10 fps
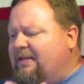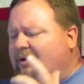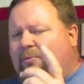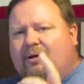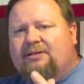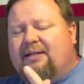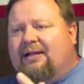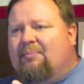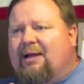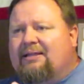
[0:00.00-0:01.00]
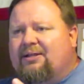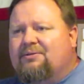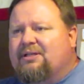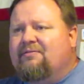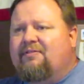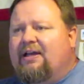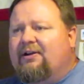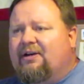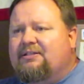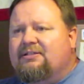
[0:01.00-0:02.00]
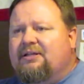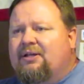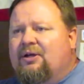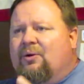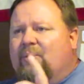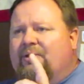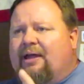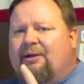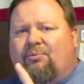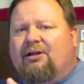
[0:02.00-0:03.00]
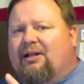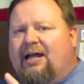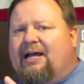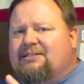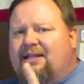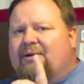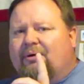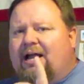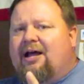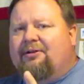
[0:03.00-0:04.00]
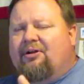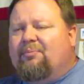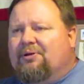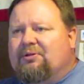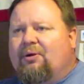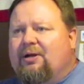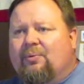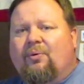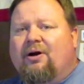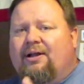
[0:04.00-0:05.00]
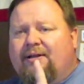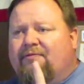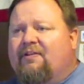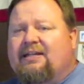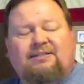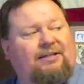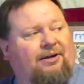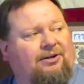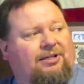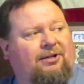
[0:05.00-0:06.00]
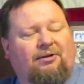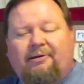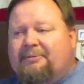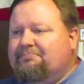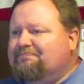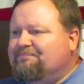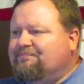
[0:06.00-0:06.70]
Now, one thing about those Confederates, when they realized they were outnumbered 3-1 and facing artillery,